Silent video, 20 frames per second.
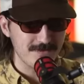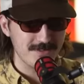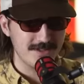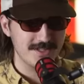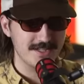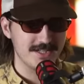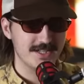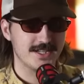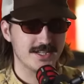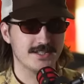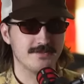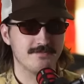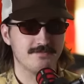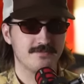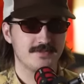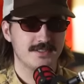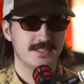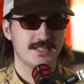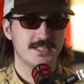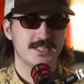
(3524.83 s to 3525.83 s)
Yeah,
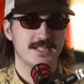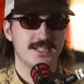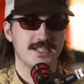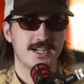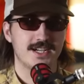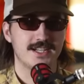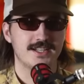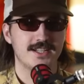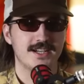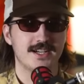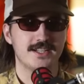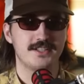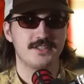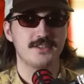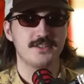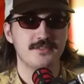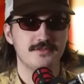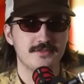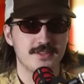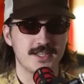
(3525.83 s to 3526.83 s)
I I should
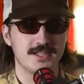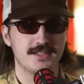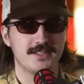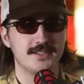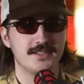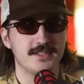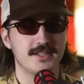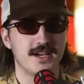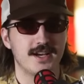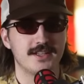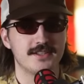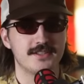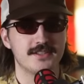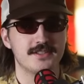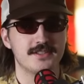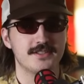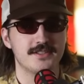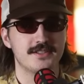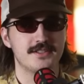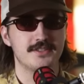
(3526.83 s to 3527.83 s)
have like not
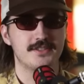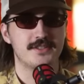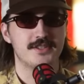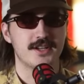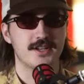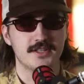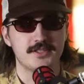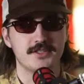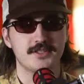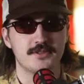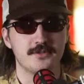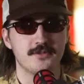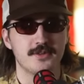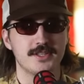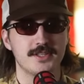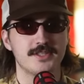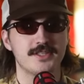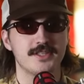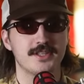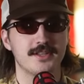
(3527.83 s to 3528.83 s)
just
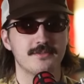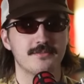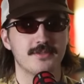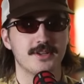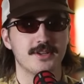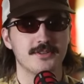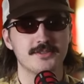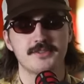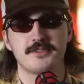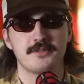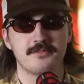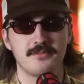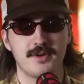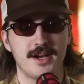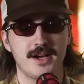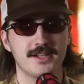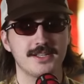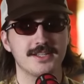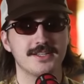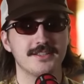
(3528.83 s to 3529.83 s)
rented it, but also
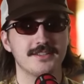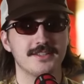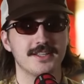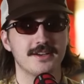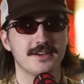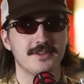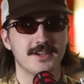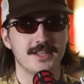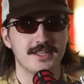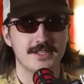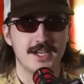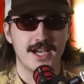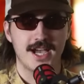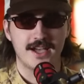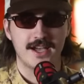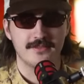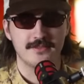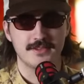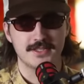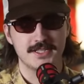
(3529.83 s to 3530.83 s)
bought it. That yeah. way you
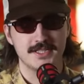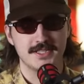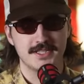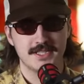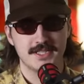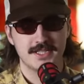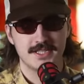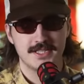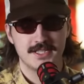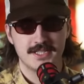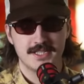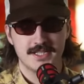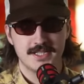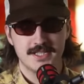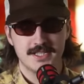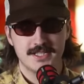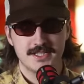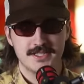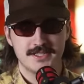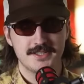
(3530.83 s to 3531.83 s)
have it. The
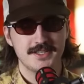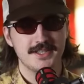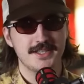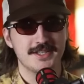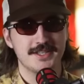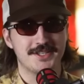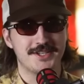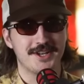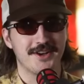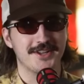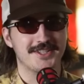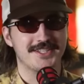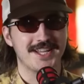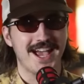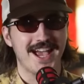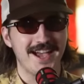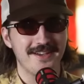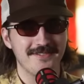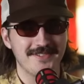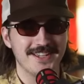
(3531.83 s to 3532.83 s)
fucking so 4K.
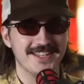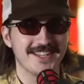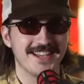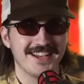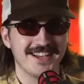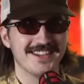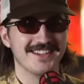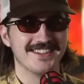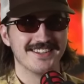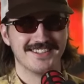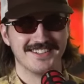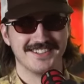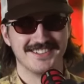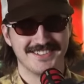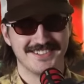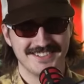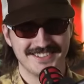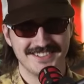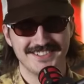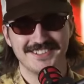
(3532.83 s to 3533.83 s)
Abby, yeah. the
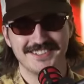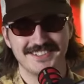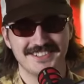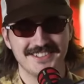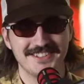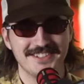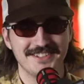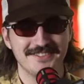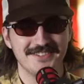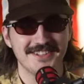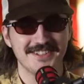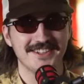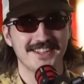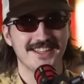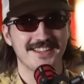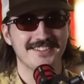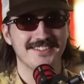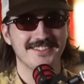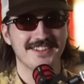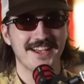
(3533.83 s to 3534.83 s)
4K version. Even
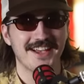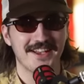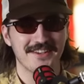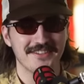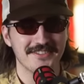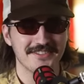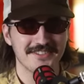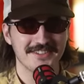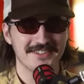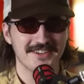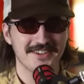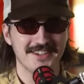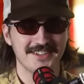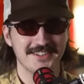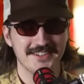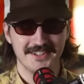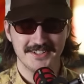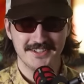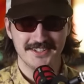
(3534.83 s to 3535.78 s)
less laughs right then.